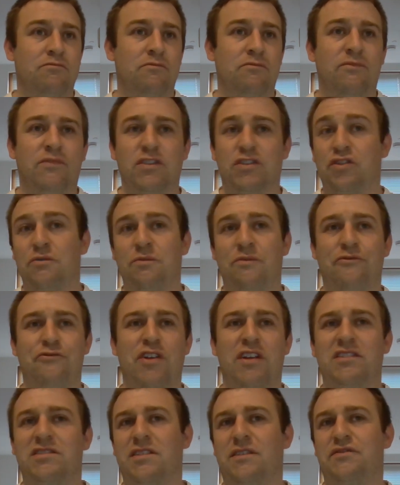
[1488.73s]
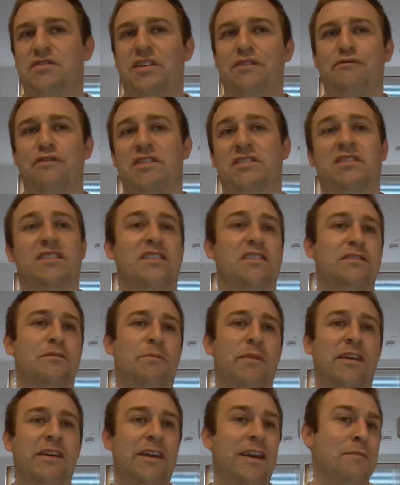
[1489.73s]
For some friends I've seen recently, it's
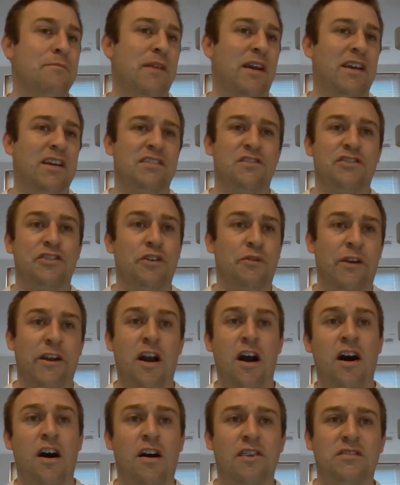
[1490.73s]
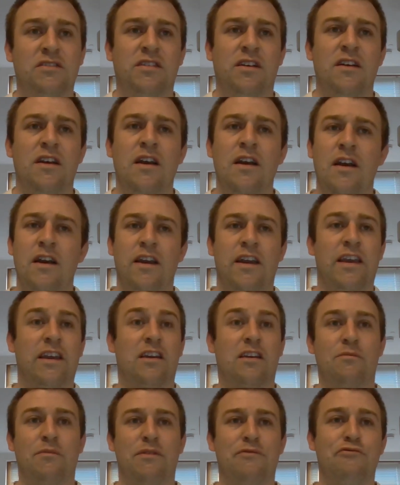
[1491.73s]
been getting back into doing art. It
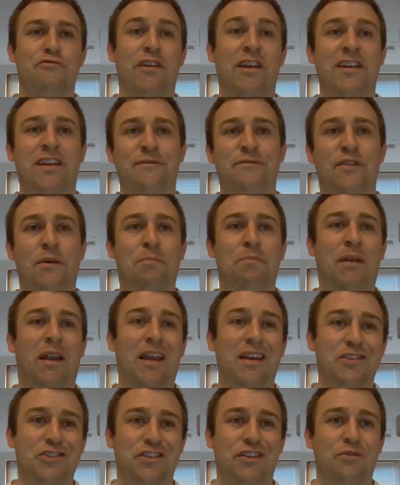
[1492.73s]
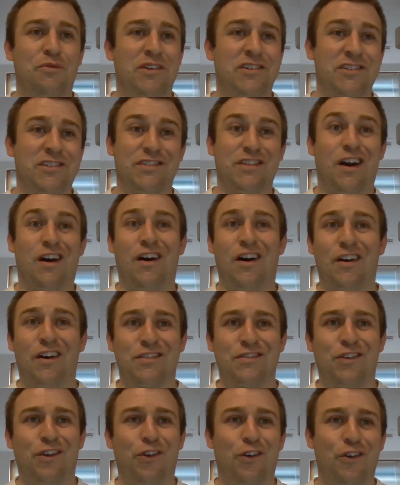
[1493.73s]
can be reading for pleasure, which is hard
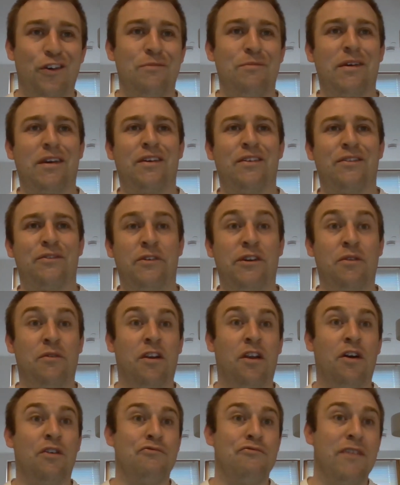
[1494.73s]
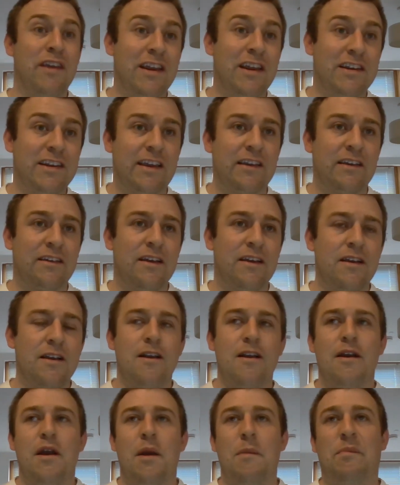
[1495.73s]
as a lawyer because we do a lot of reading.
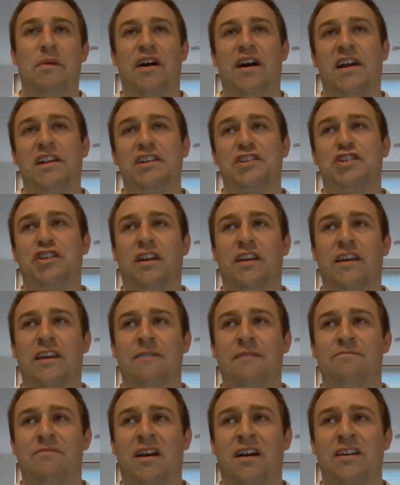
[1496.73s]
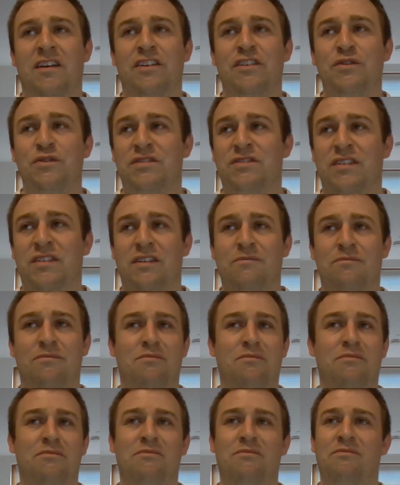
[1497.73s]
But actually, I used to
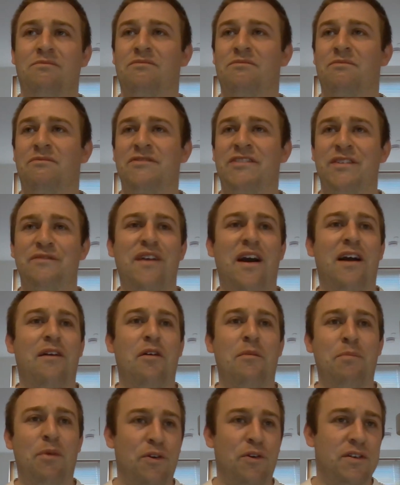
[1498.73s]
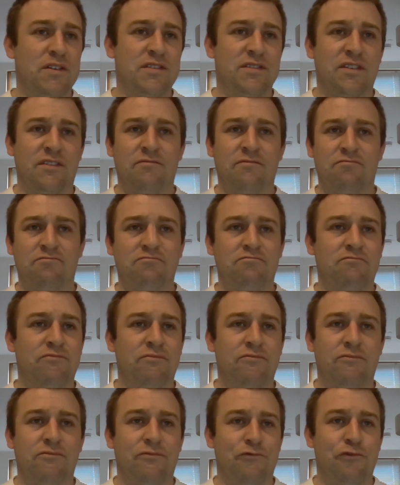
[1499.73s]
devour books and
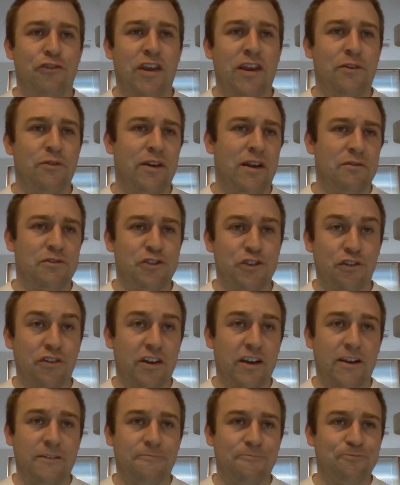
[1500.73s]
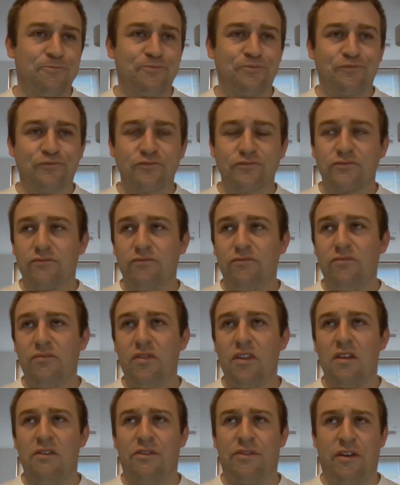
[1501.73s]
read when I was younger.
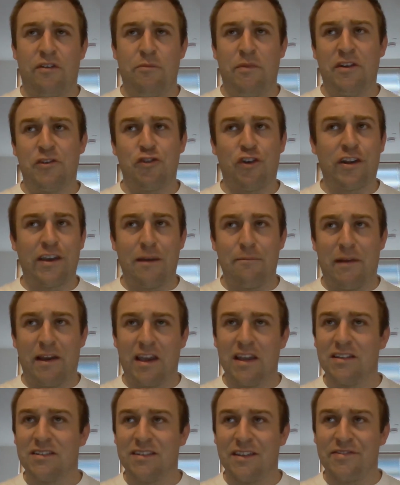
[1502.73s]
So I've been trying to get back into